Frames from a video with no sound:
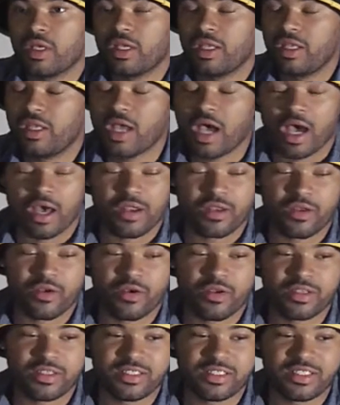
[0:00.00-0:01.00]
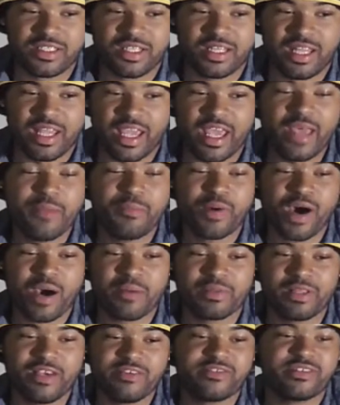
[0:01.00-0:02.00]
No, the hip
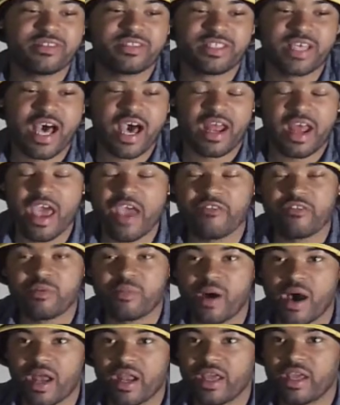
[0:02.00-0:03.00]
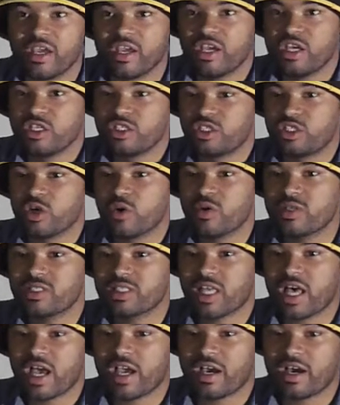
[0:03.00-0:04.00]
hop lives inside everybody. So it's
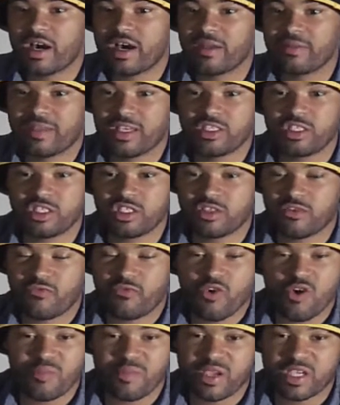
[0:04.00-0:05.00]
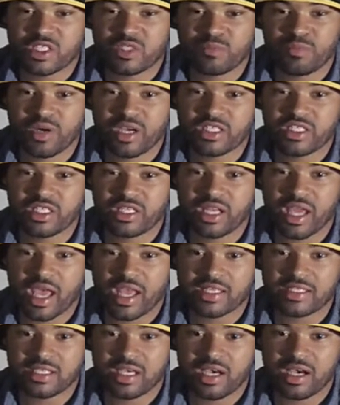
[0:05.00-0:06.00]
like that's just the form of expression
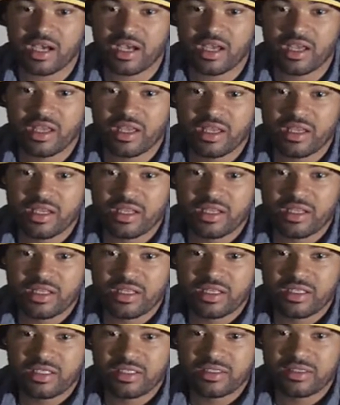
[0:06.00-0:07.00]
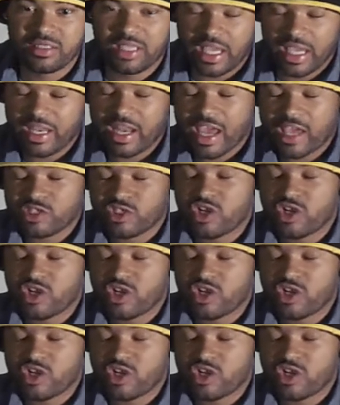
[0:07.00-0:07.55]
that's in that